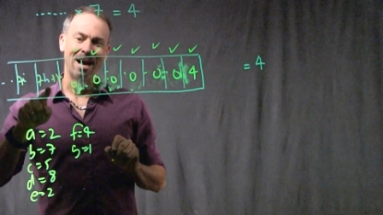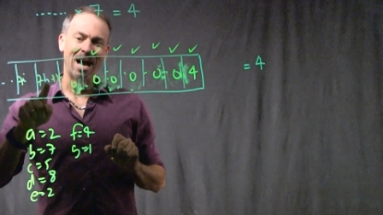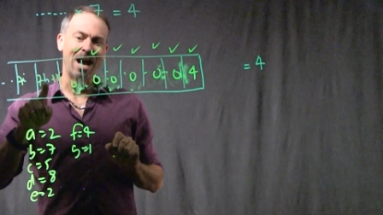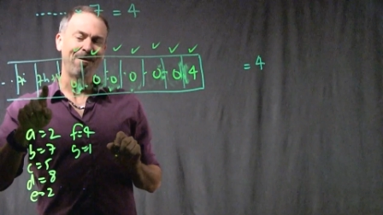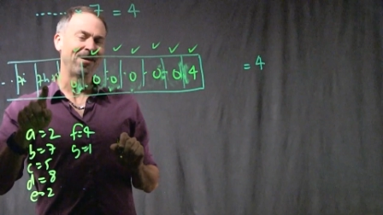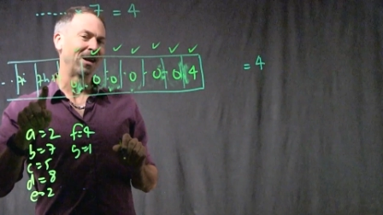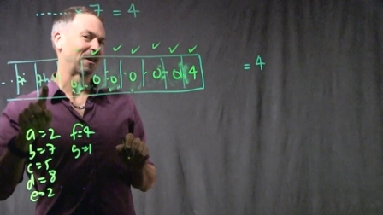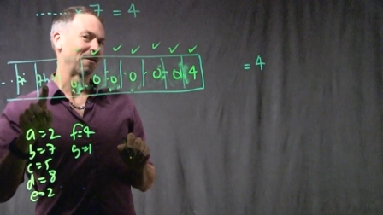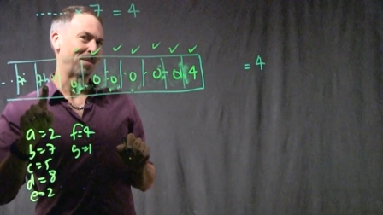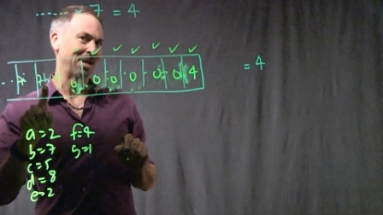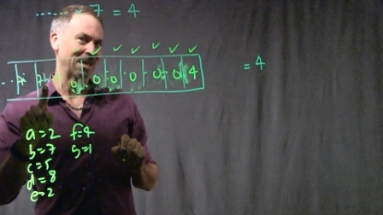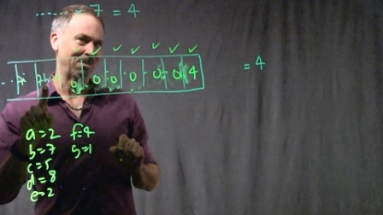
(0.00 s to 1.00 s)
I feel like
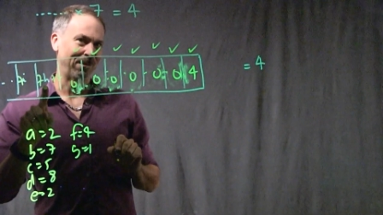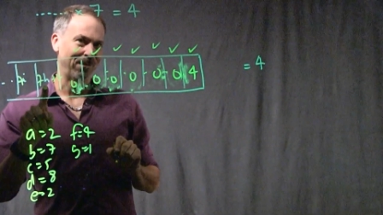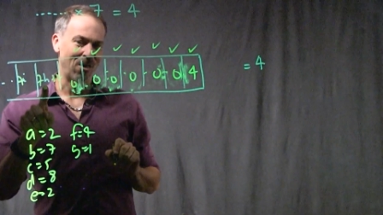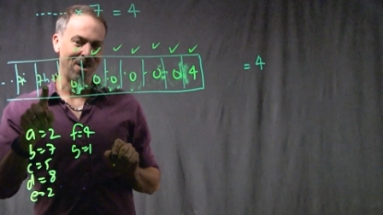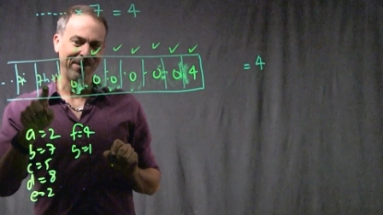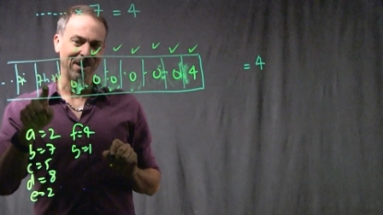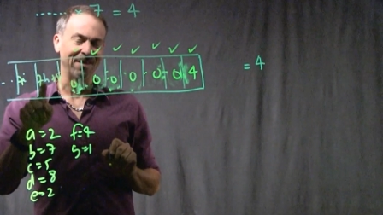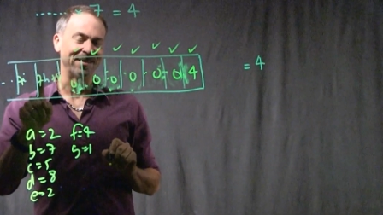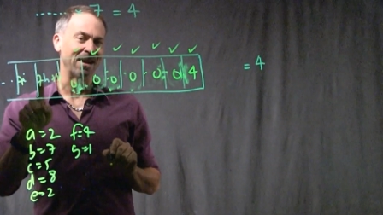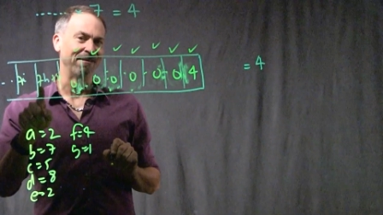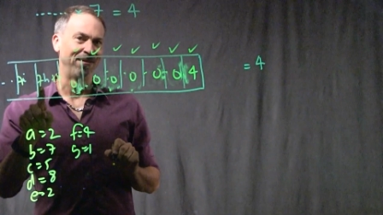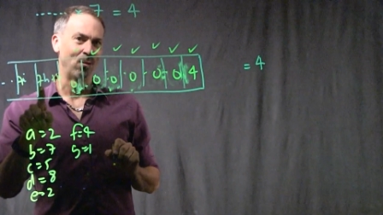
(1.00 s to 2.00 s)
I've been there before. I feel like I've
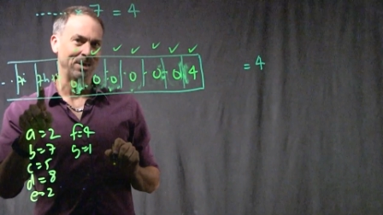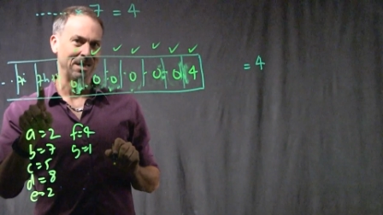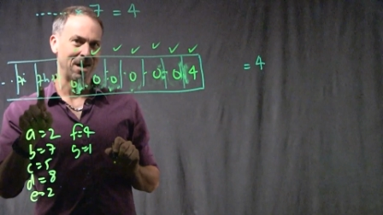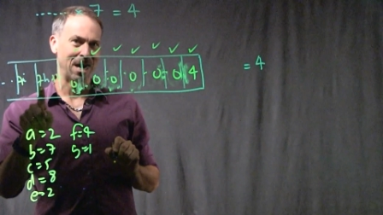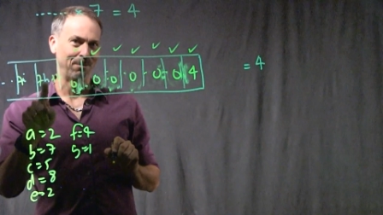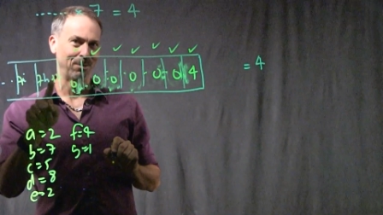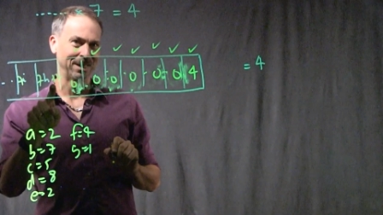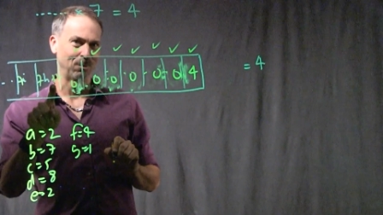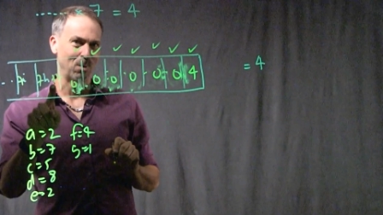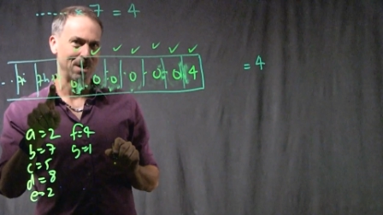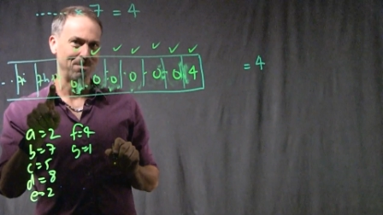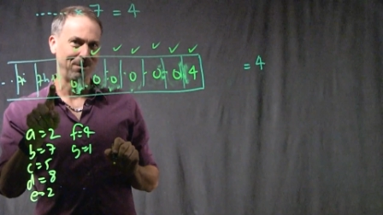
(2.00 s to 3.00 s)
done 49 plus
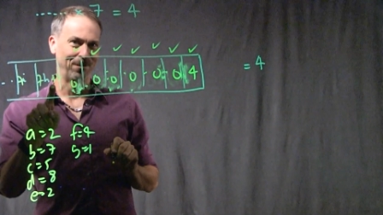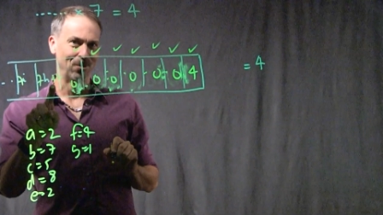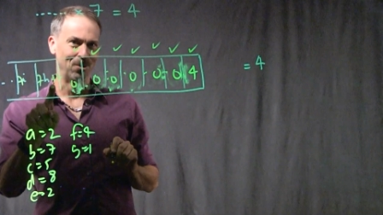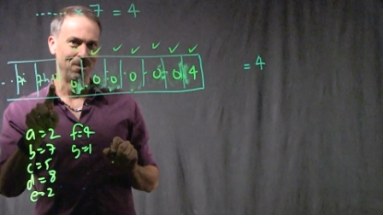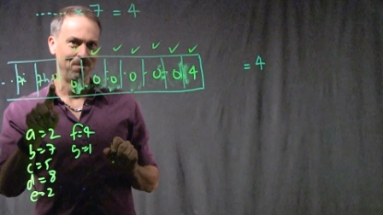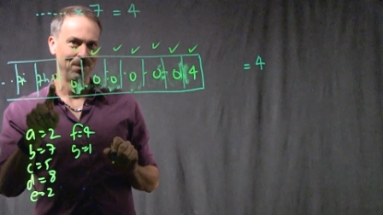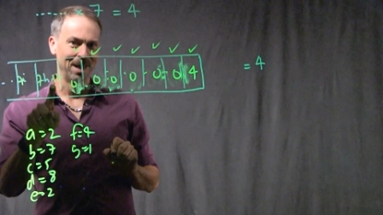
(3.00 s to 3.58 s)
1 before.